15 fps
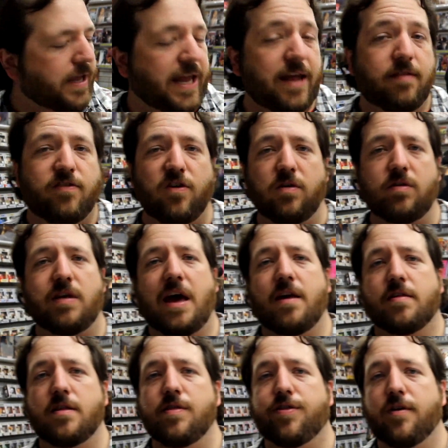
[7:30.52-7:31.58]
In
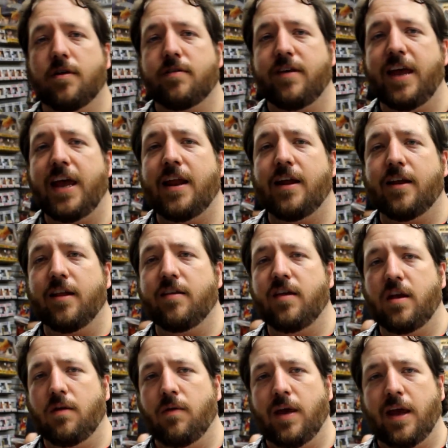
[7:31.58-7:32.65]
2013 and
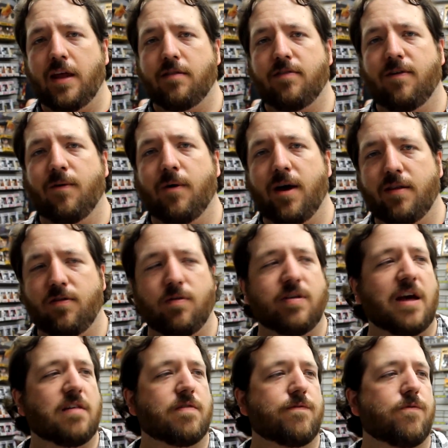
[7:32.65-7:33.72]
continuing into
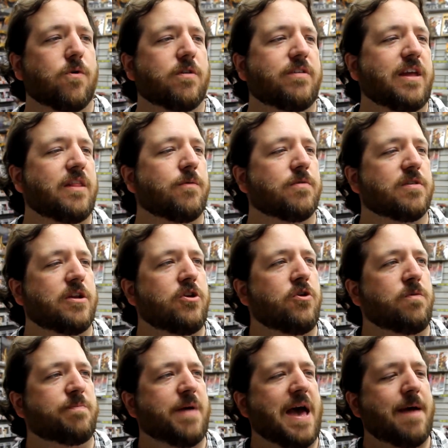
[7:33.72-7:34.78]
2014, there was a
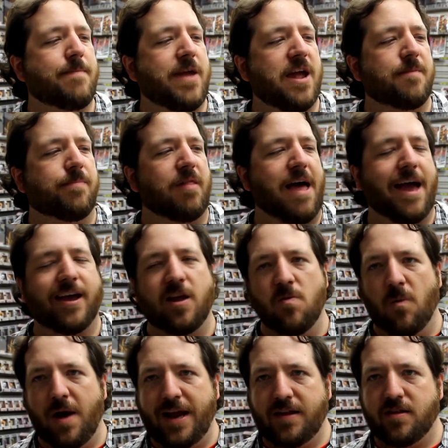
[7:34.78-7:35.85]
new Batman Black
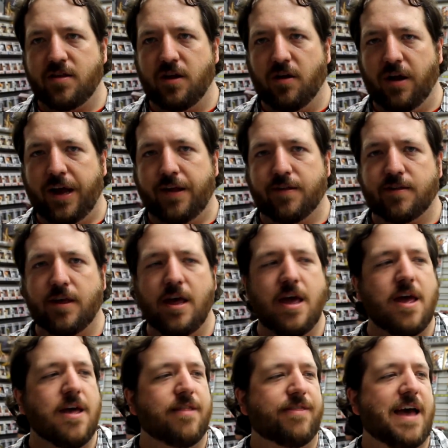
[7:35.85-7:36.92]
and White series.
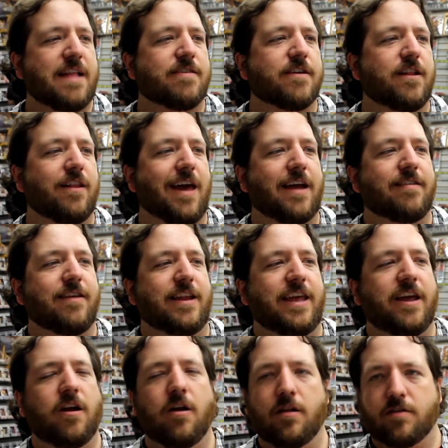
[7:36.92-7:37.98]
That's collected
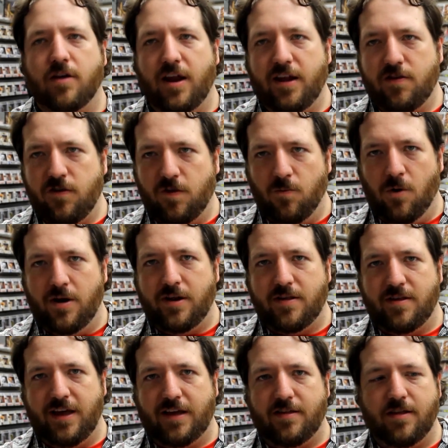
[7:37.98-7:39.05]
here. It's got issues 1 to
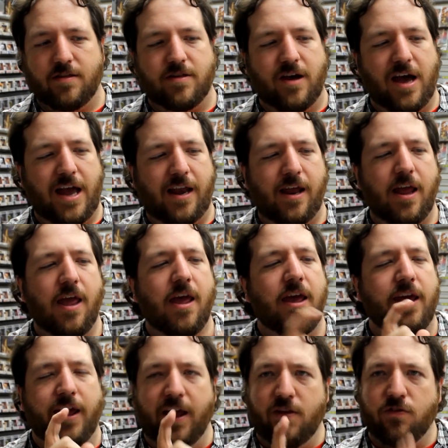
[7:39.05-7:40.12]
6 inside.
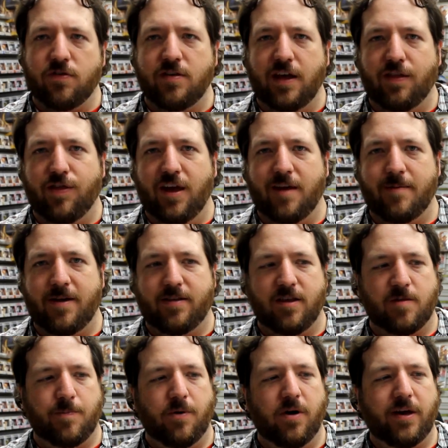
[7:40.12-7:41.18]
Interesting thing about
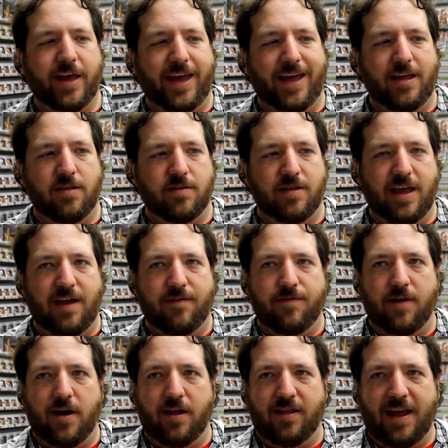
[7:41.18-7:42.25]
this book is they've
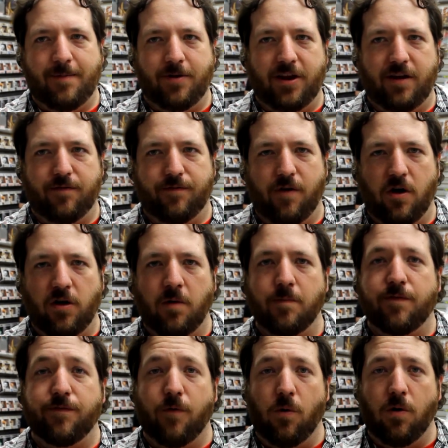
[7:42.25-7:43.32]
labeled it Volume
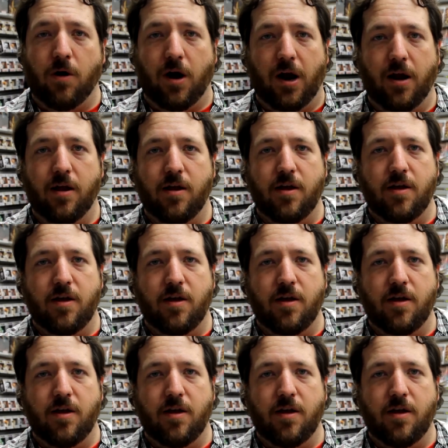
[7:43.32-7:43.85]
4